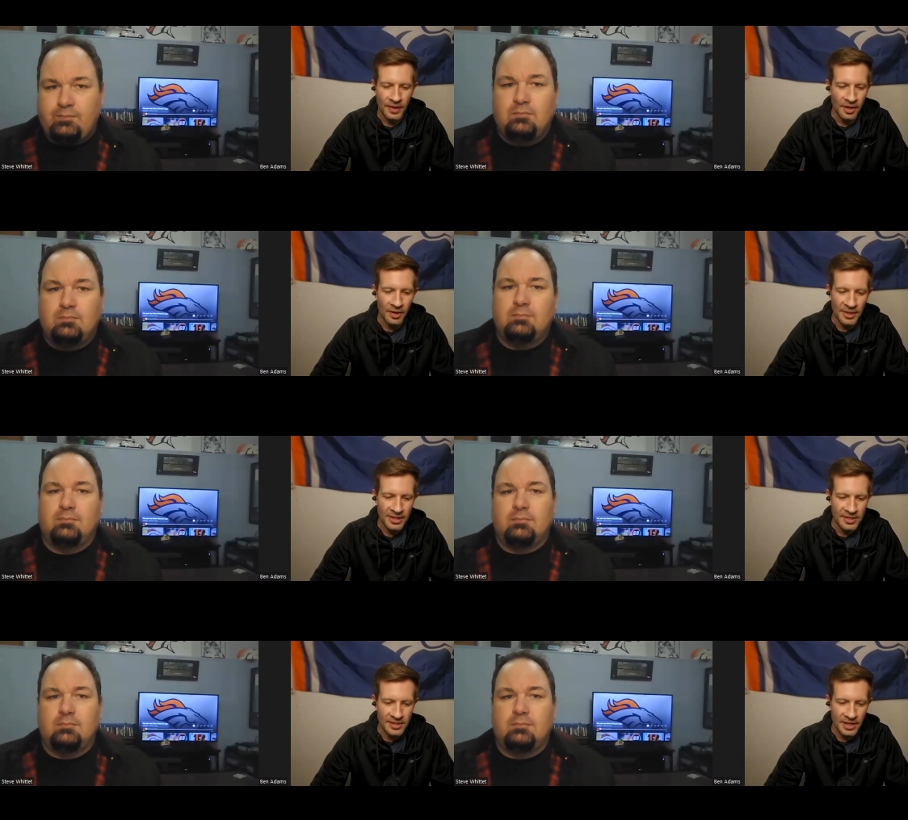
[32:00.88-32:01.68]
Speaker 1: That all
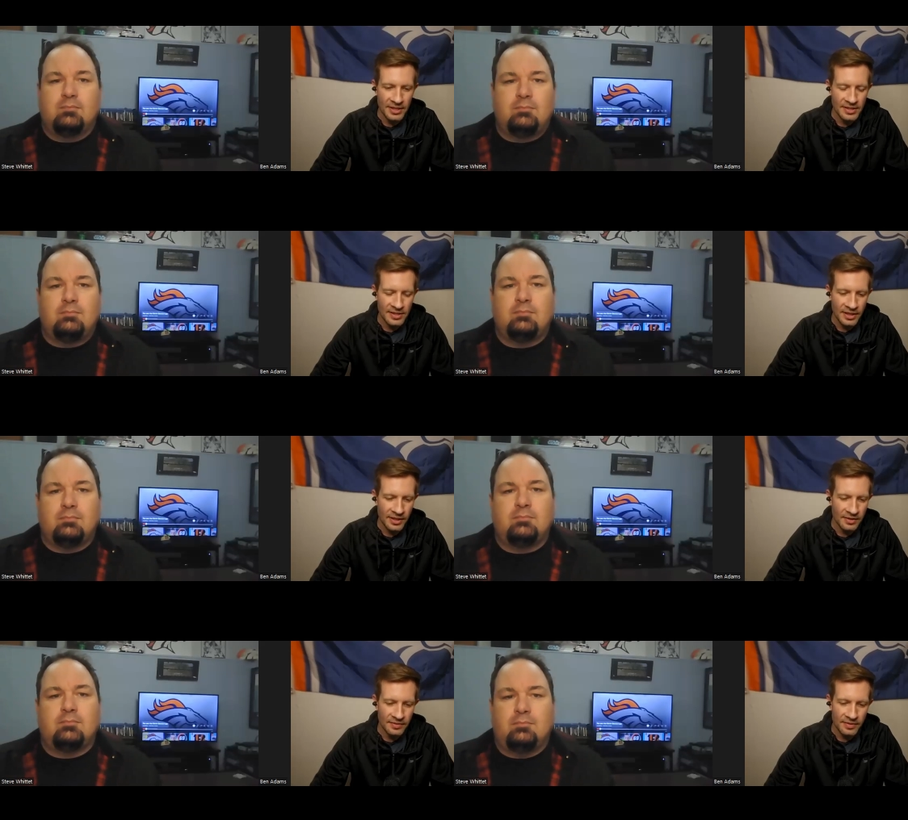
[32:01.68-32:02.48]
makes sense.
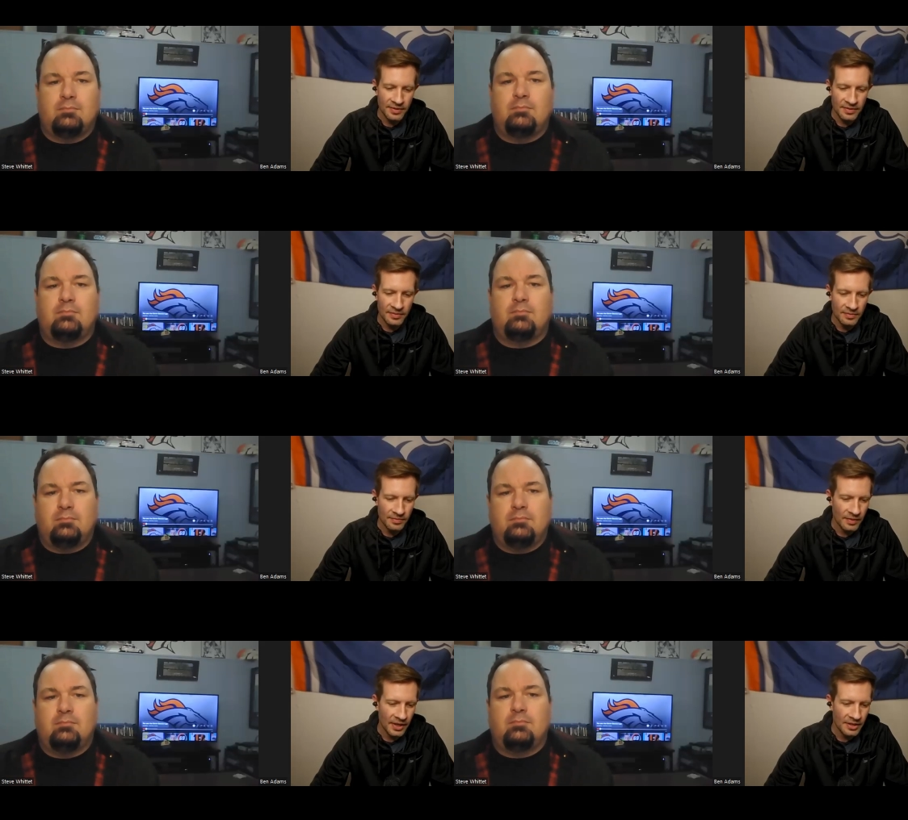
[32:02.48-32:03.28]
And
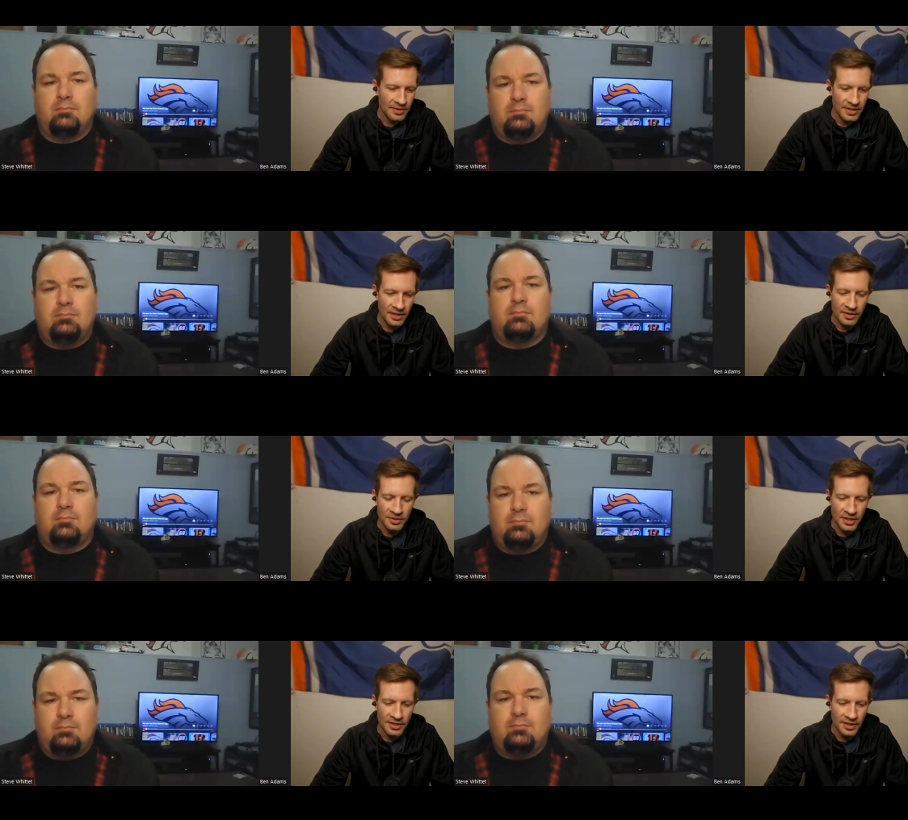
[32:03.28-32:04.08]
like you said, the
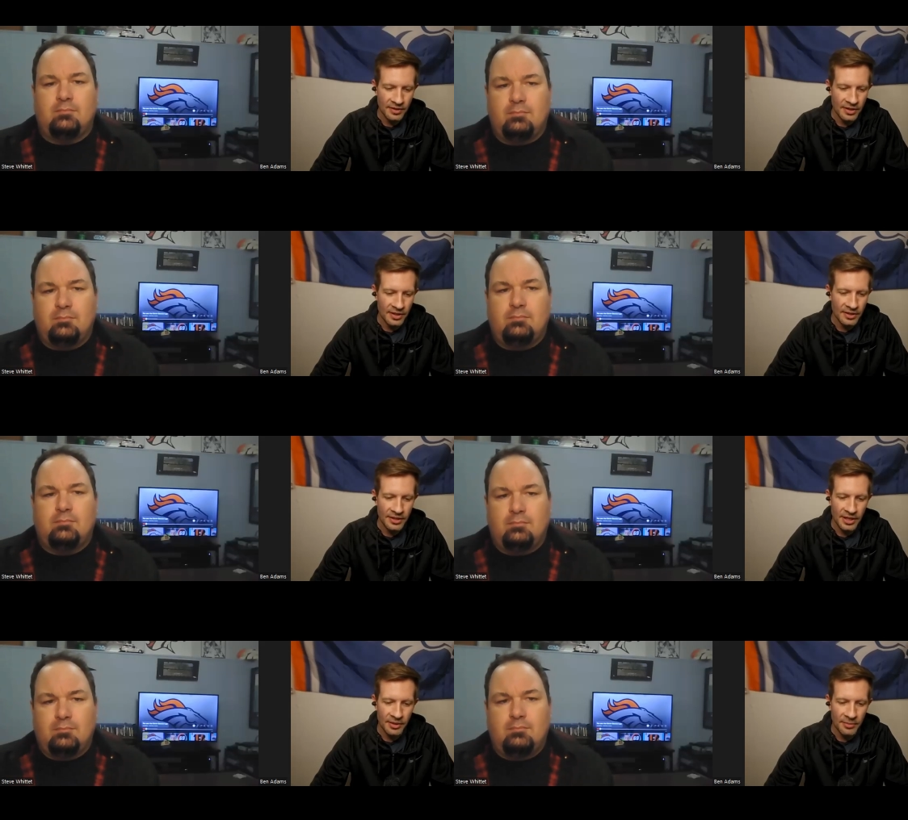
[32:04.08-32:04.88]
trade deadline
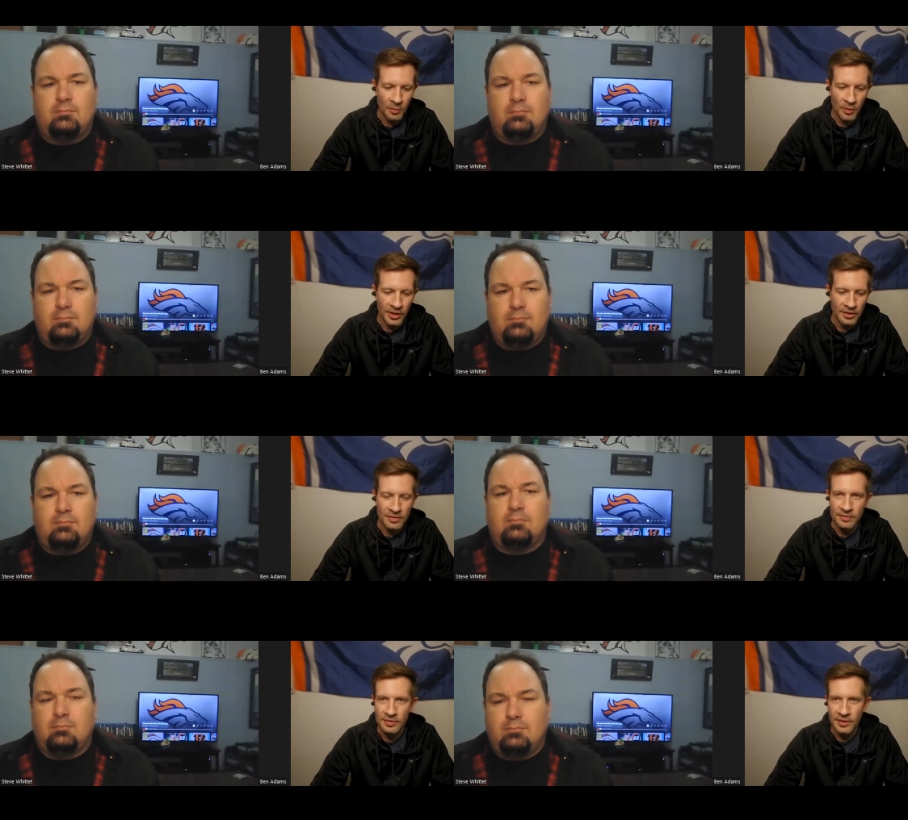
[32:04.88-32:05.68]
came and
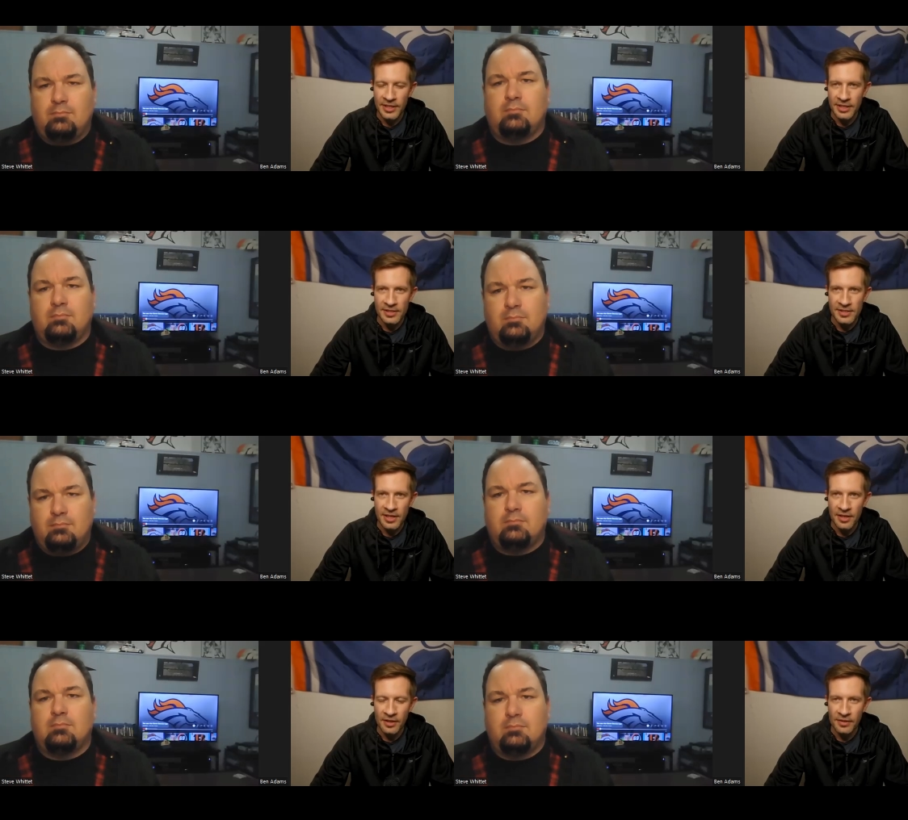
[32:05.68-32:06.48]
went, crickets
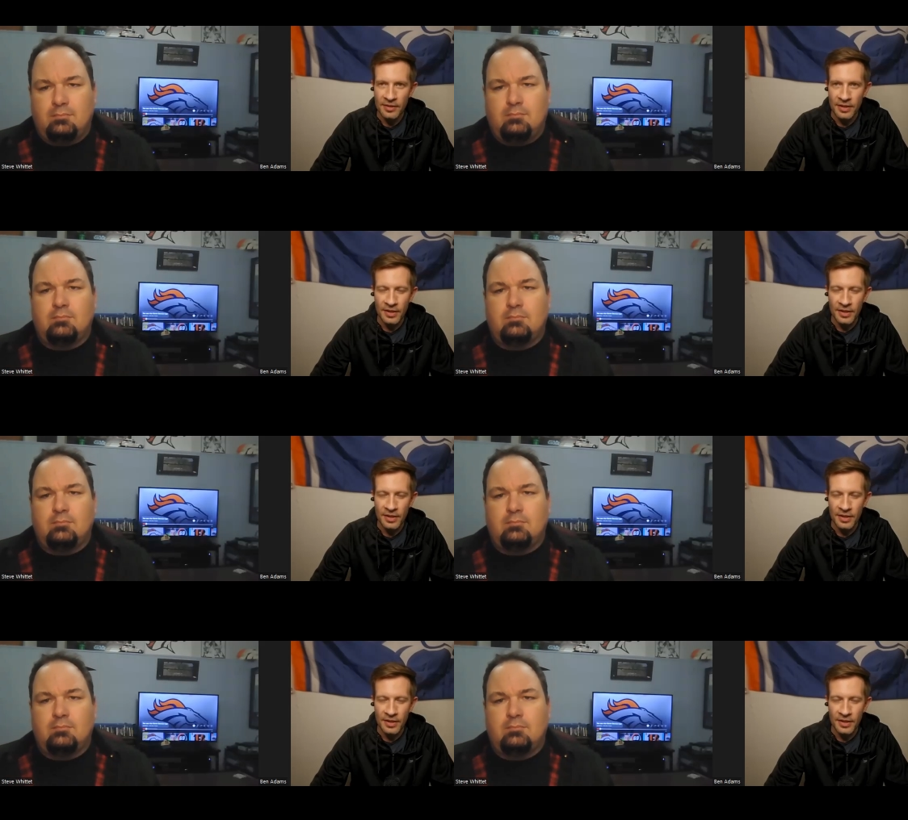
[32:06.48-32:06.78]
there.